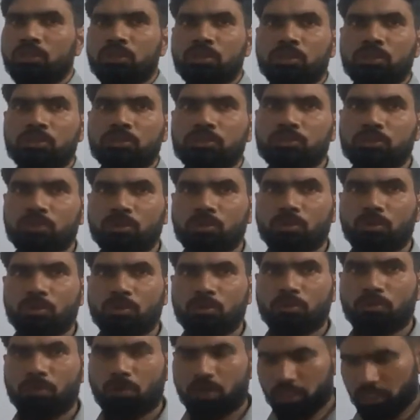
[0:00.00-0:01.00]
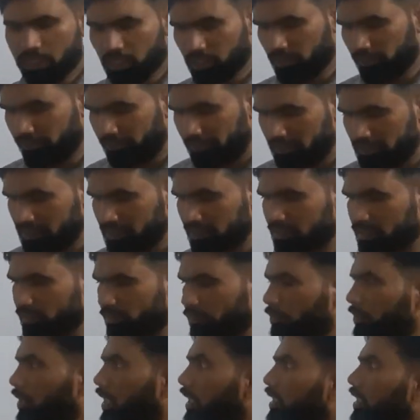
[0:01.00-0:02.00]
So, what are the features
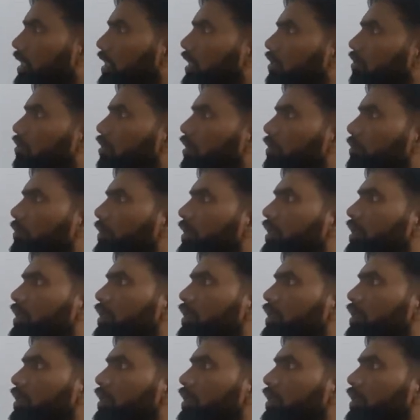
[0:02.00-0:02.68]
of market economy?